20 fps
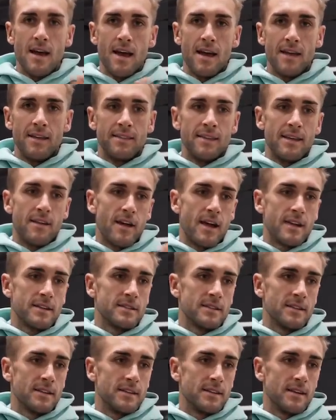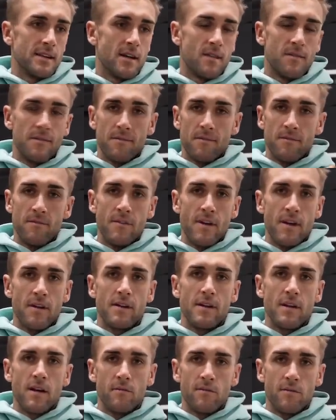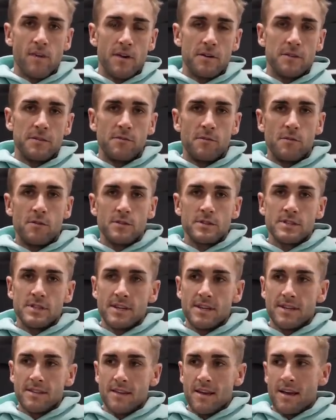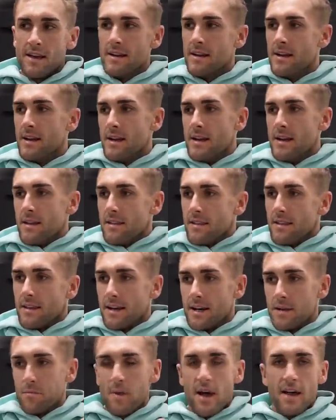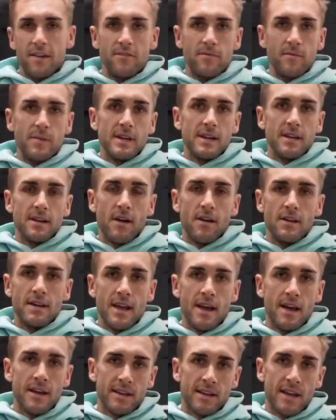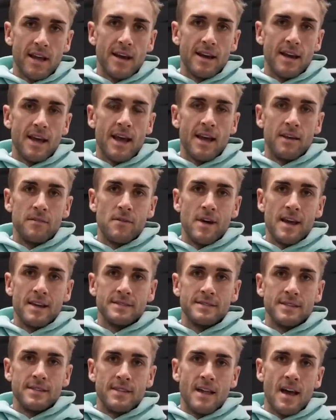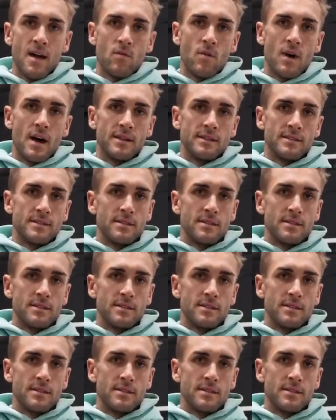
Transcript: and they're actually I'm very fortunate that they're gonna pay for me to go down again and race in that one.